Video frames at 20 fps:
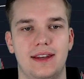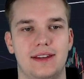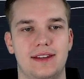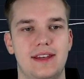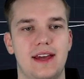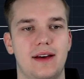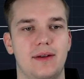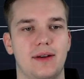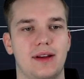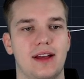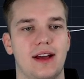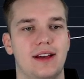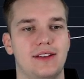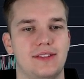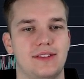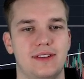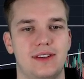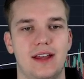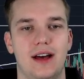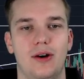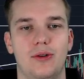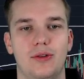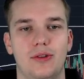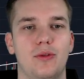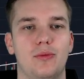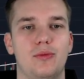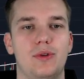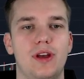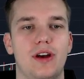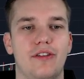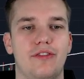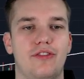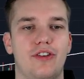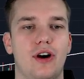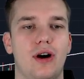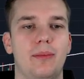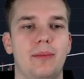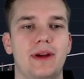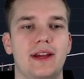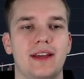yeah guys, now we are
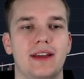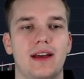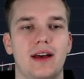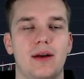forming